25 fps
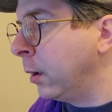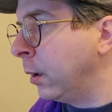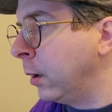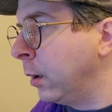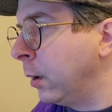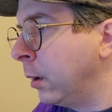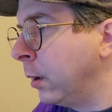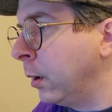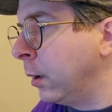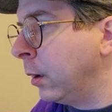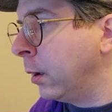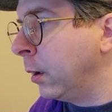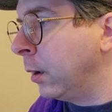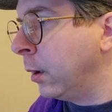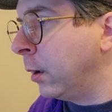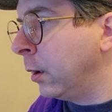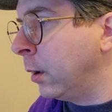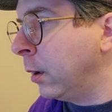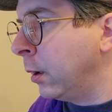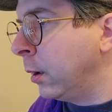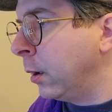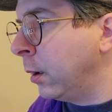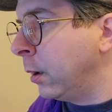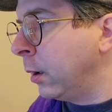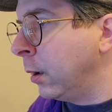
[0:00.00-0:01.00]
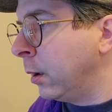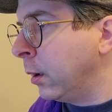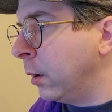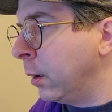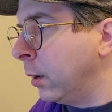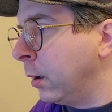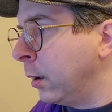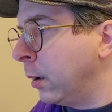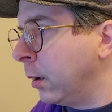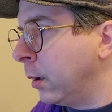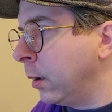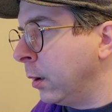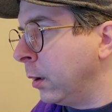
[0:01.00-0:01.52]

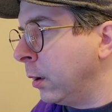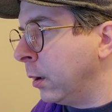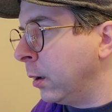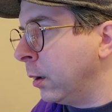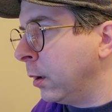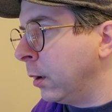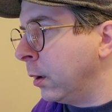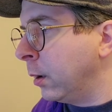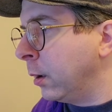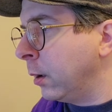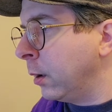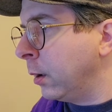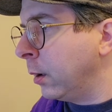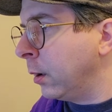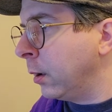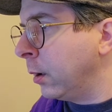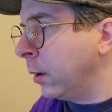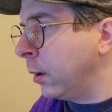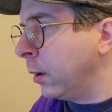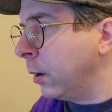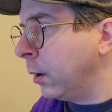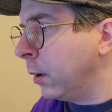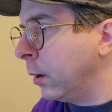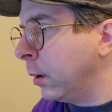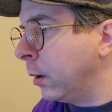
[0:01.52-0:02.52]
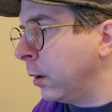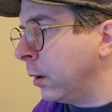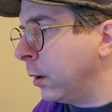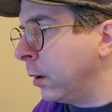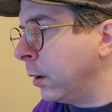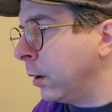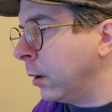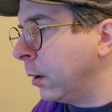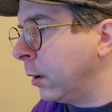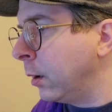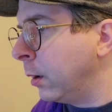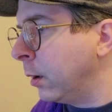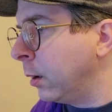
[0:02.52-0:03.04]

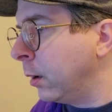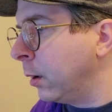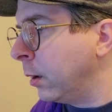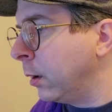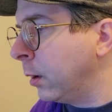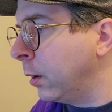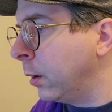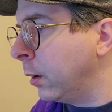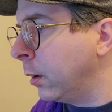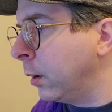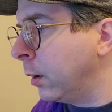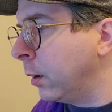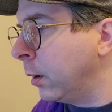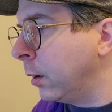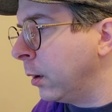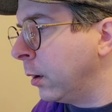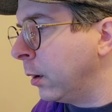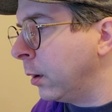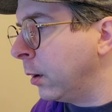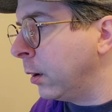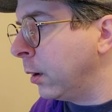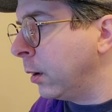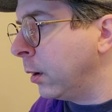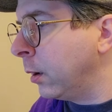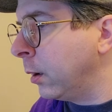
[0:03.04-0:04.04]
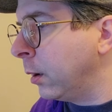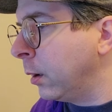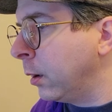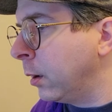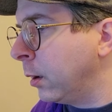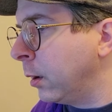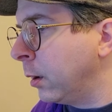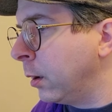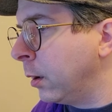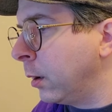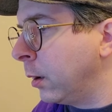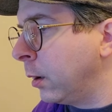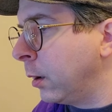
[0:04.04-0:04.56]

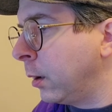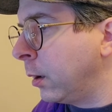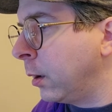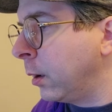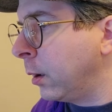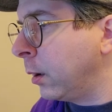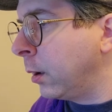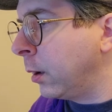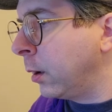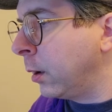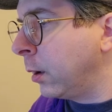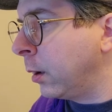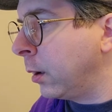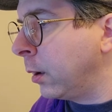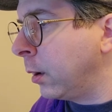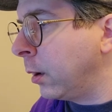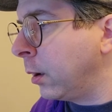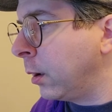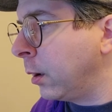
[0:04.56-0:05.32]
(no one is talking)